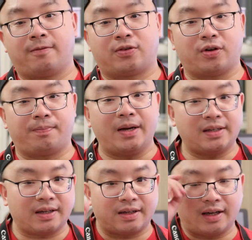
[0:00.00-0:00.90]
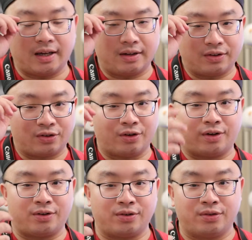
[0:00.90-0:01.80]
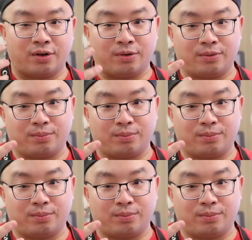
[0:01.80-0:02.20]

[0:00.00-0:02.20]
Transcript: So basically, you know